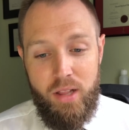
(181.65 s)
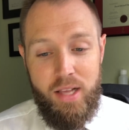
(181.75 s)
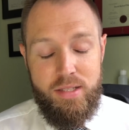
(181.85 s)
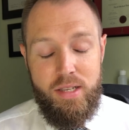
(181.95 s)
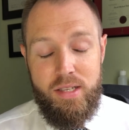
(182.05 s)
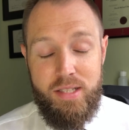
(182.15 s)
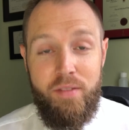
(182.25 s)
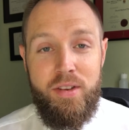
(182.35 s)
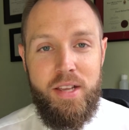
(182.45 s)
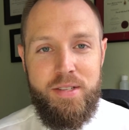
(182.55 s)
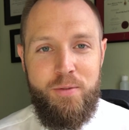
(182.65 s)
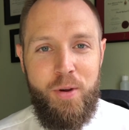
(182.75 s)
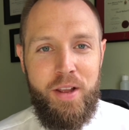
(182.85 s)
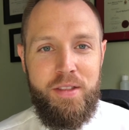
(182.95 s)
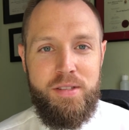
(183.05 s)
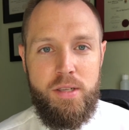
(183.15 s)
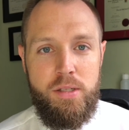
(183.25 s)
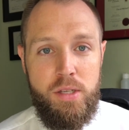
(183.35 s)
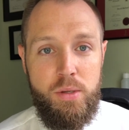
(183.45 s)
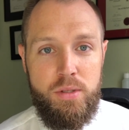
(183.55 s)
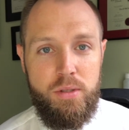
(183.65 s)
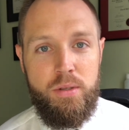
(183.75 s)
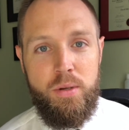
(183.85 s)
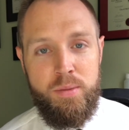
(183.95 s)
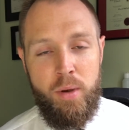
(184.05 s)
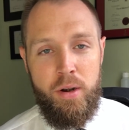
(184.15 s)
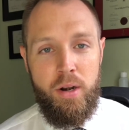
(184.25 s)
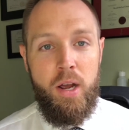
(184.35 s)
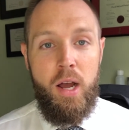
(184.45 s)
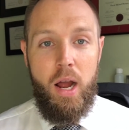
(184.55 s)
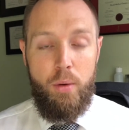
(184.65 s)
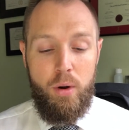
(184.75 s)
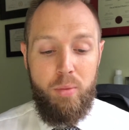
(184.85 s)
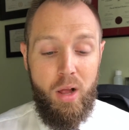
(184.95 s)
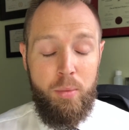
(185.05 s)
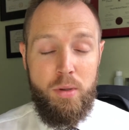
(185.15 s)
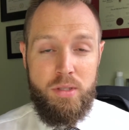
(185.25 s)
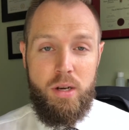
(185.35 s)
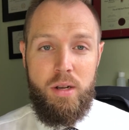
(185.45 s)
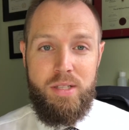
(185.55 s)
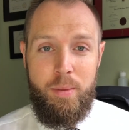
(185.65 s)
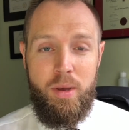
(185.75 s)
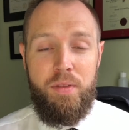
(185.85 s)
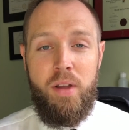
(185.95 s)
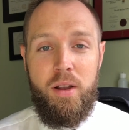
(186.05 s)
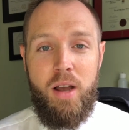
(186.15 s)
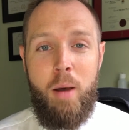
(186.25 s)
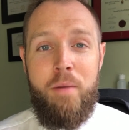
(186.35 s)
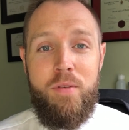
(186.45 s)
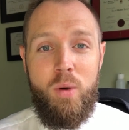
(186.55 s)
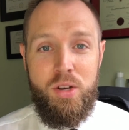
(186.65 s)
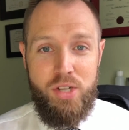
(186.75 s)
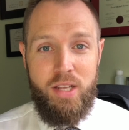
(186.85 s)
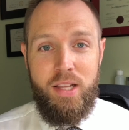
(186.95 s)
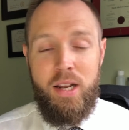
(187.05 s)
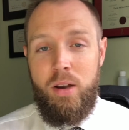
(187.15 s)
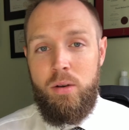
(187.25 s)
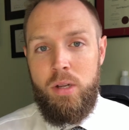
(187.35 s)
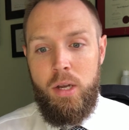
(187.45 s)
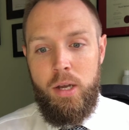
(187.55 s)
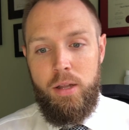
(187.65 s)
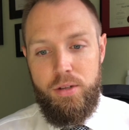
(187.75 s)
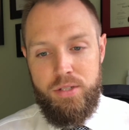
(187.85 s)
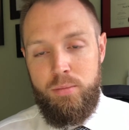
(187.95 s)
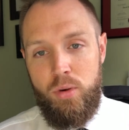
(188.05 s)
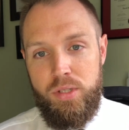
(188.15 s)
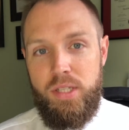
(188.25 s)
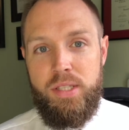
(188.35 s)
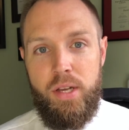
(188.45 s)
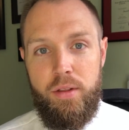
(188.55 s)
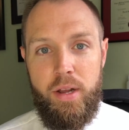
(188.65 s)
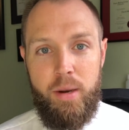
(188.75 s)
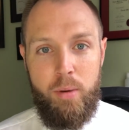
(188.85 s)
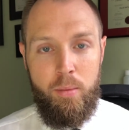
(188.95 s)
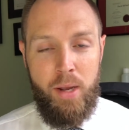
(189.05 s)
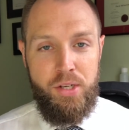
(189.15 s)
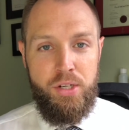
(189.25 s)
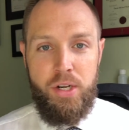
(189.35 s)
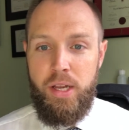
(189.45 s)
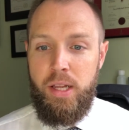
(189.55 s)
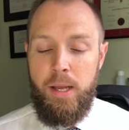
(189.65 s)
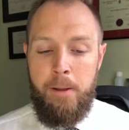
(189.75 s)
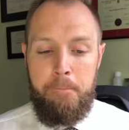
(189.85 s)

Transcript: last uh, seven days of wearing this continuous glucose monitor. I wrote a blog post on it on daimi health dot com if you want to check that out. There's some more detail there about my journey.